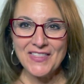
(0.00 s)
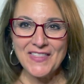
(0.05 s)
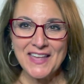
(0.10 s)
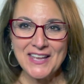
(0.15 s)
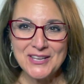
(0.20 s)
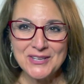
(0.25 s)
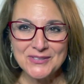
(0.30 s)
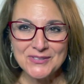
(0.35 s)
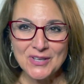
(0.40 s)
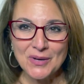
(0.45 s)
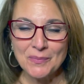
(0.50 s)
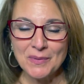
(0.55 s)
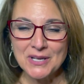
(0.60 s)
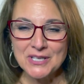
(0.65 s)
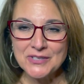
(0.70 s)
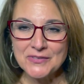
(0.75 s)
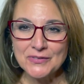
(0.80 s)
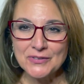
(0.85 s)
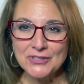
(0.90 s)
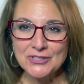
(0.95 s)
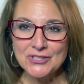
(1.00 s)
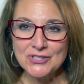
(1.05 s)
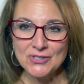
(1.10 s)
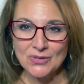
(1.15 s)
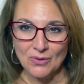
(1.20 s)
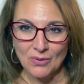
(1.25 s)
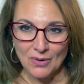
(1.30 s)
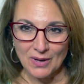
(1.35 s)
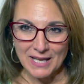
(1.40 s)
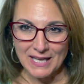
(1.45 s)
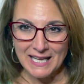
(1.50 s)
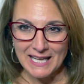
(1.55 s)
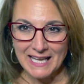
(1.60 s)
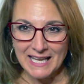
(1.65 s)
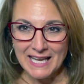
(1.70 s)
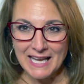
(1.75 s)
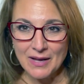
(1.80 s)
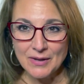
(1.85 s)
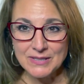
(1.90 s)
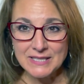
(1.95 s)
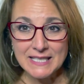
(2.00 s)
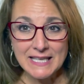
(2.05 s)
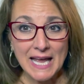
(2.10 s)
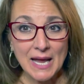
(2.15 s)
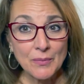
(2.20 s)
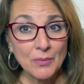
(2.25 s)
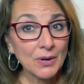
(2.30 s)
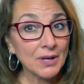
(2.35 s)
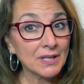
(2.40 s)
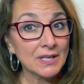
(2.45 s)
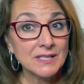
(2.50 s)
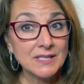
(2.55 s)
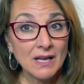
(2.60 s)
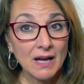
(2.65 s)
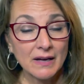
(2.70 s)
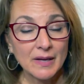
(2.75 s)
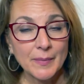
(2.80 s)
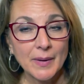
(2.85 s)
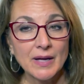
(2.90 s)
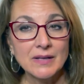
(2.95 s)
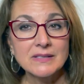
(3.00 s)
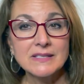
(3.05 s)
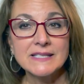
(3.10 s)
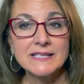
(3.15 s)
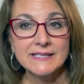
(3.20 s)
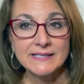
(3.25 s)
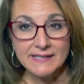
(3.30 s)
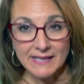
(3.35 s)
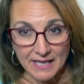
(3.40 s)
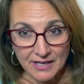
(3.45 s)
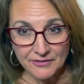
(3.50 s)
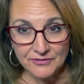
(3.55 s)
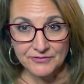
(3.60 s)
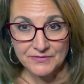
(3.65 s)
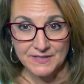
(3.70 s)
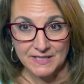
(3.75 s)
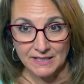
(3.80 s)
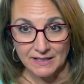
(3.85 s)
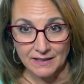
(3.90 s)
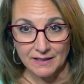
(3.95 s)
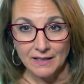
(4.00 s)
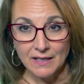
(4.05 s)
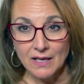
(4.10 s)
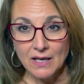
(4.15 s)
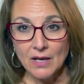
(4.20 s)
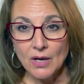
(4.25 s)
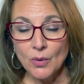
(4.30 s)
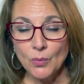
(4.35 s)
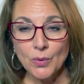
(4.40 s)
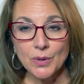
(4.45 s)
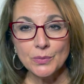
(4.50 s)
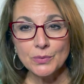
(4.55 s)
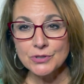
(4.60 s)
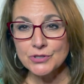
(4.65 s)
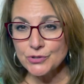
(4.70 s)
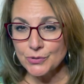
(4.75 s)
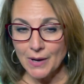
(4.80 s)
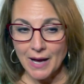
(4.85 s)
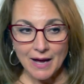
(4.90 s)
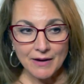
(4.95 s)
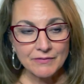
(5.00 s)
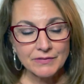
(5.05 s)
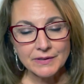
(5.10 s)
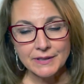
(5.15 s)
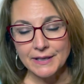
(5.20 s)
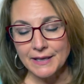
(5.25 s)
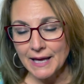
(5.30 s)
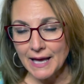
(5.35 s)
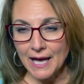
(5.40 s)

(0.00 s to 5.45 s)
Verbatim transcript: Thank you so much for joining. Today we're going to talk about safety when we're traveling.